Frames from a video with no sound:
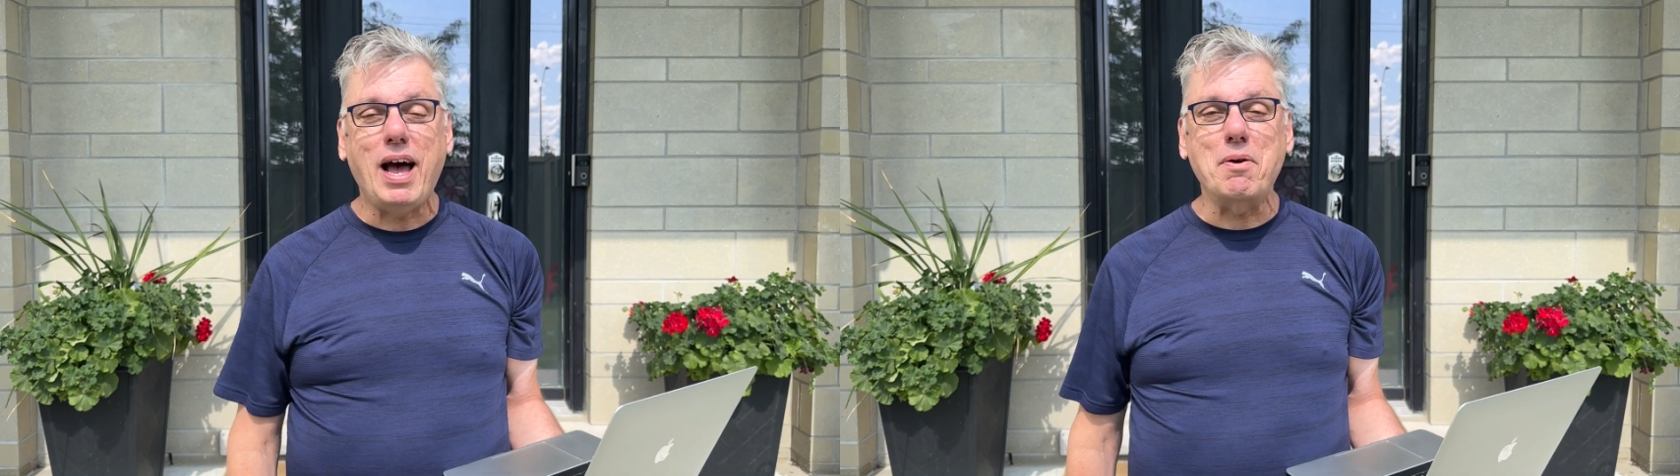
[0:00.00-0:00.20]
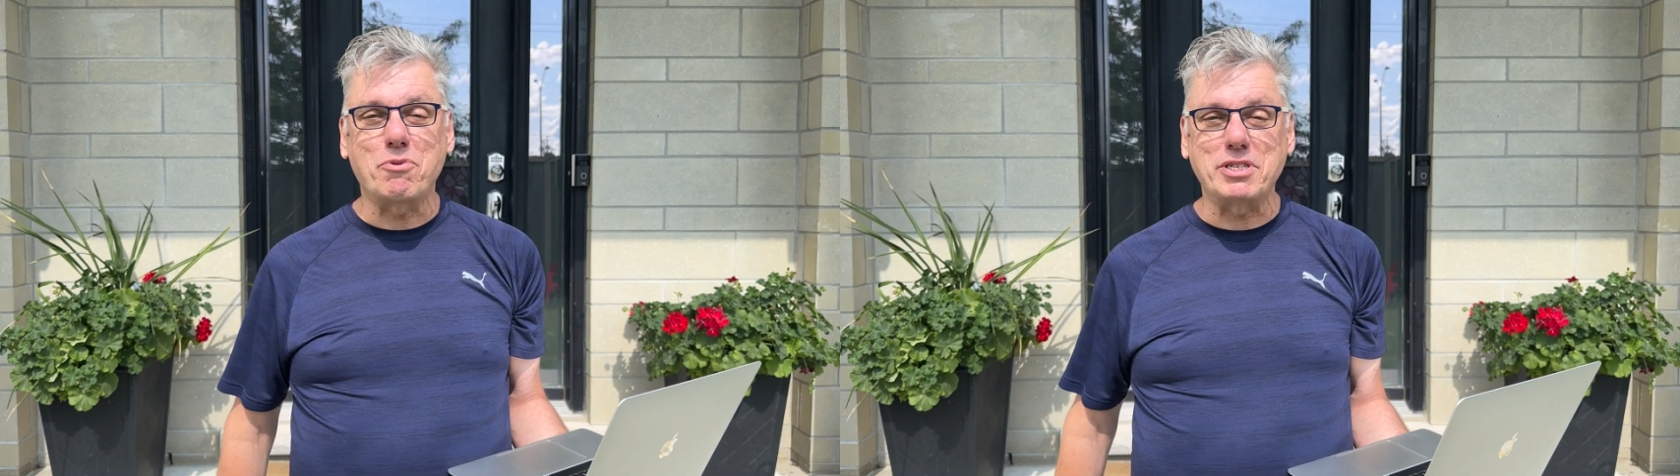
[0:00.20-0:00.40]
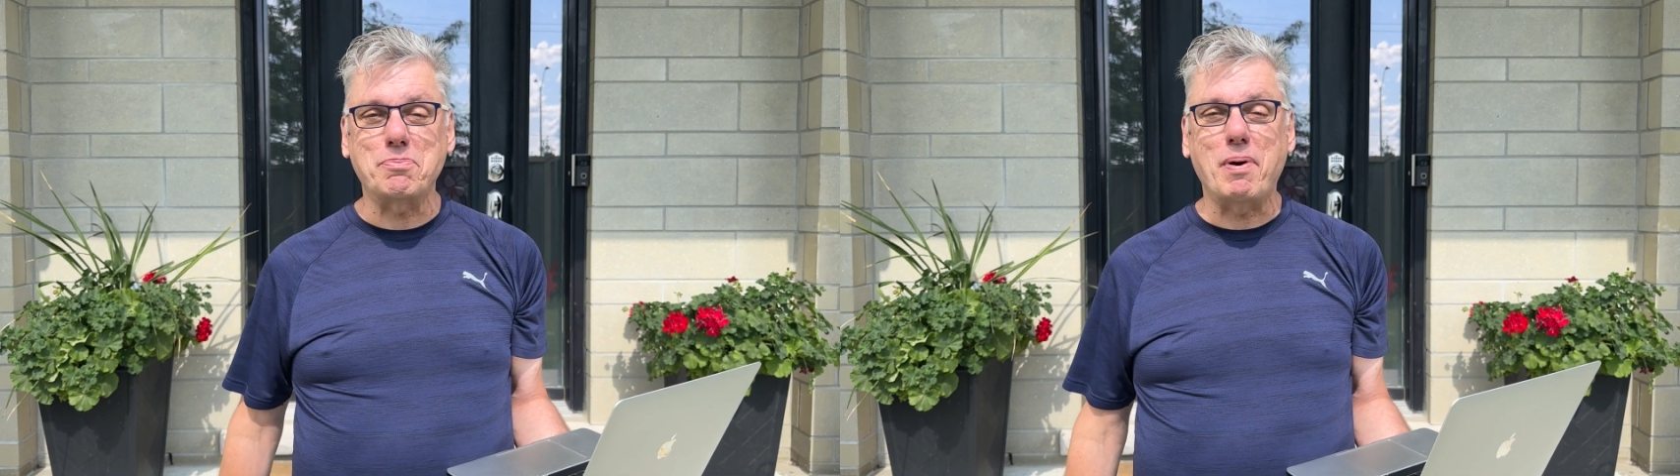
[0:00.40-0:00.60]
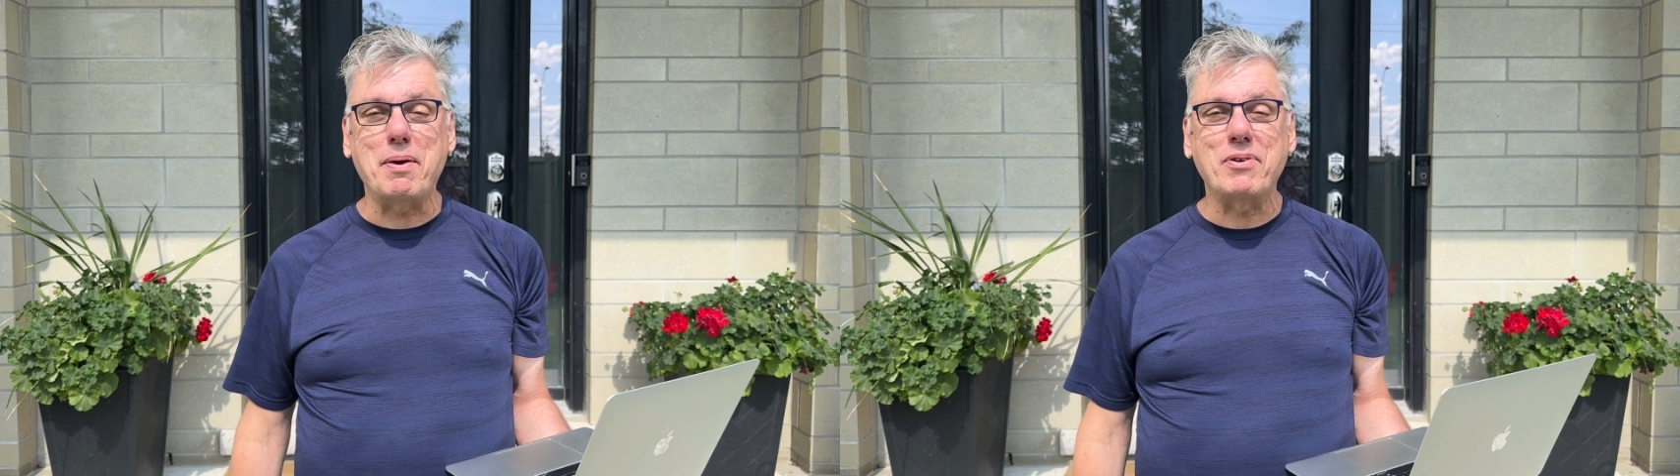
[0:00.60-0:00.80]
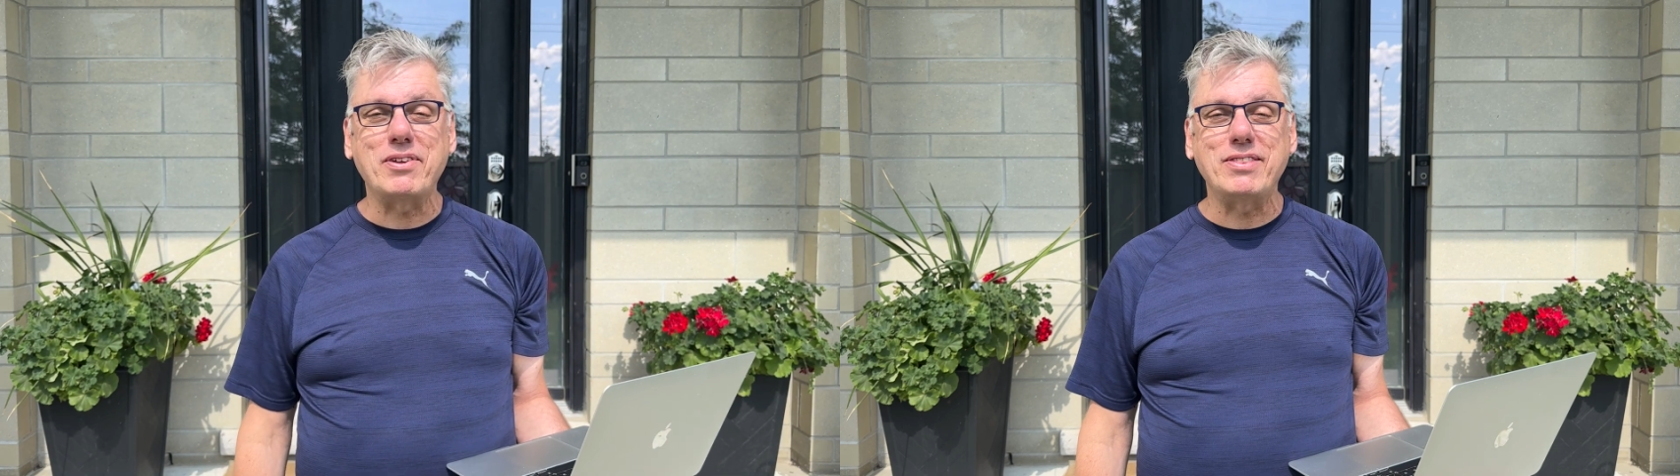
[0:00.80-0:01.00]
I'm Chris
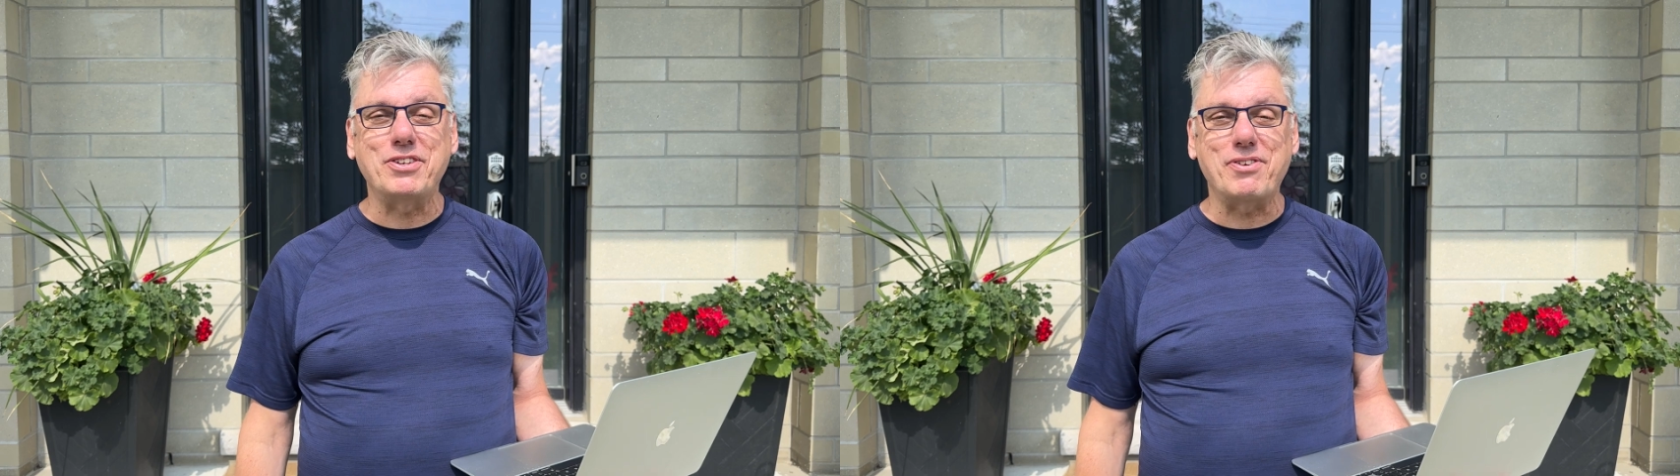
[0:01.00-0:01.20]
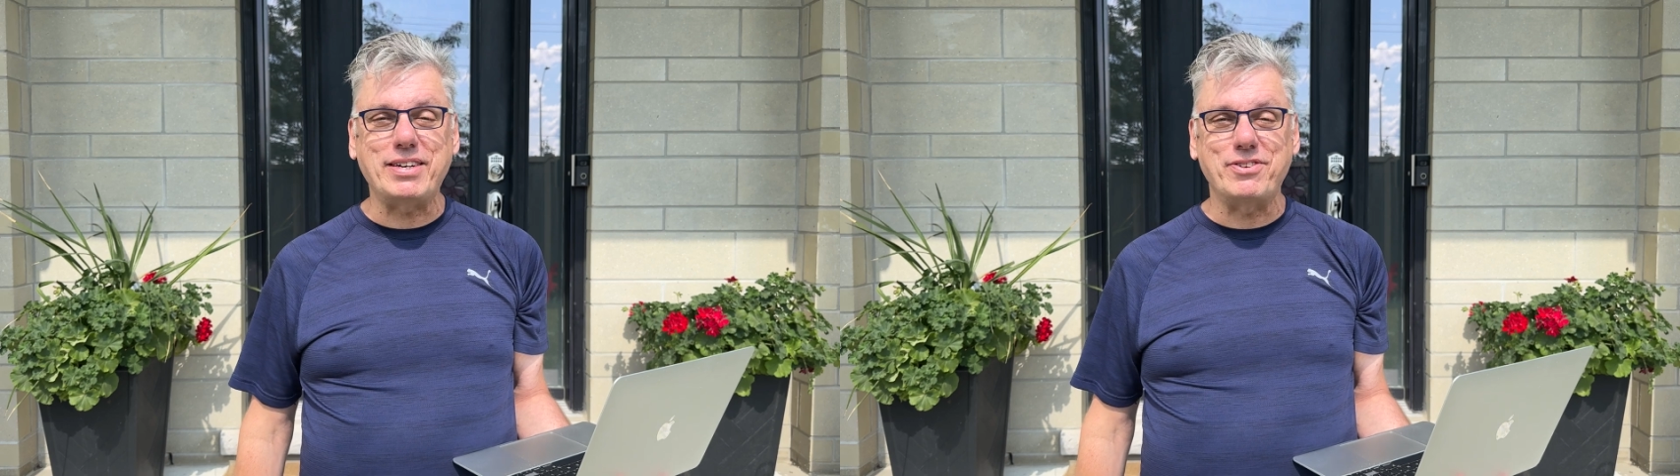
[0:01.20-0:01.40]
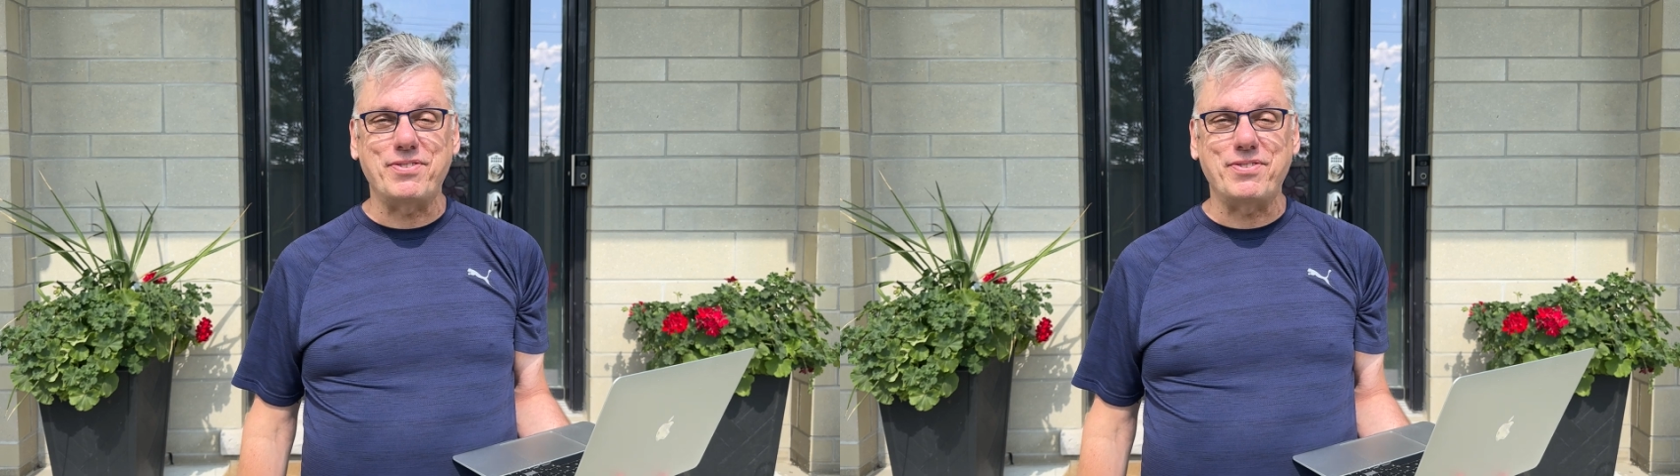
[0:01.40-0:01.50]
Byberg, the director